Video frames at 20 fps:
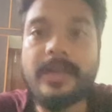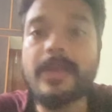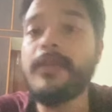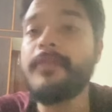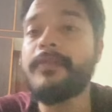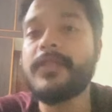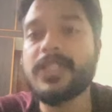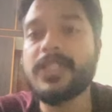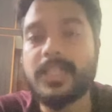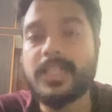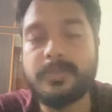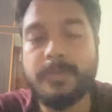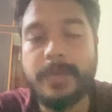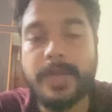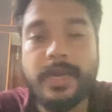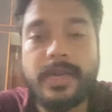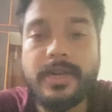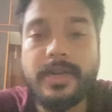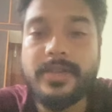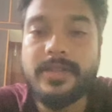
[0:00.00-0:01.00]
and if it's
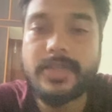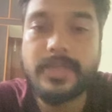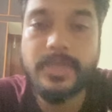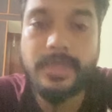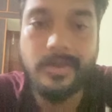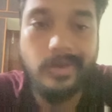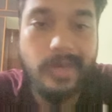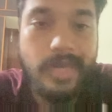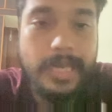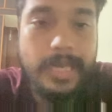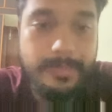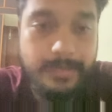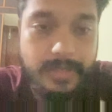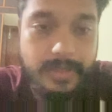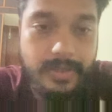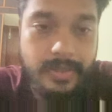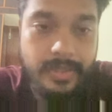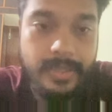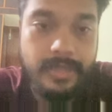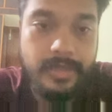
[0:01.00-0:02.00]
expanded, it's gonna collapse
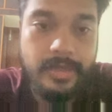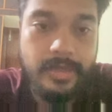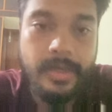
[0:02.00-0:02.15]
it, right?